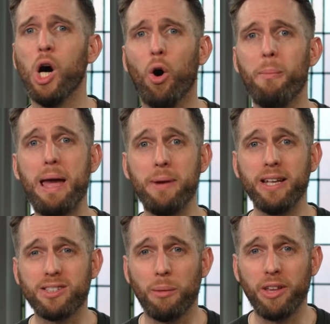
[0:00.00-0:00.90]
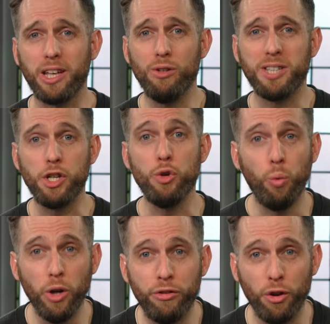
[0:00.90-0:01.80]
or maybe it's something you said you
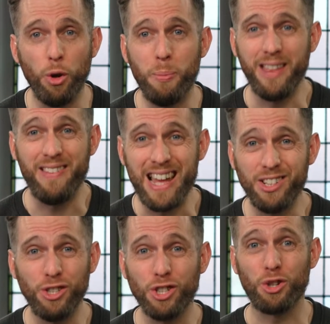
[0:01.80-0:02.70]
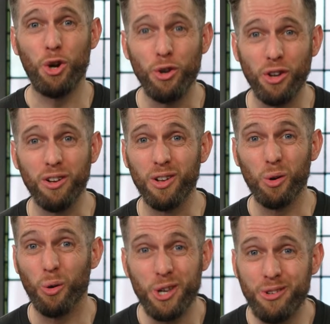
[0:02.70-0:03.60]
would do, but in the end you just couldn't
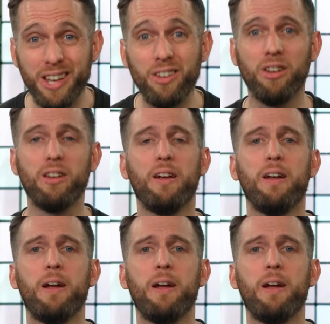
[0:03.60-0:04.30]
or you didn't.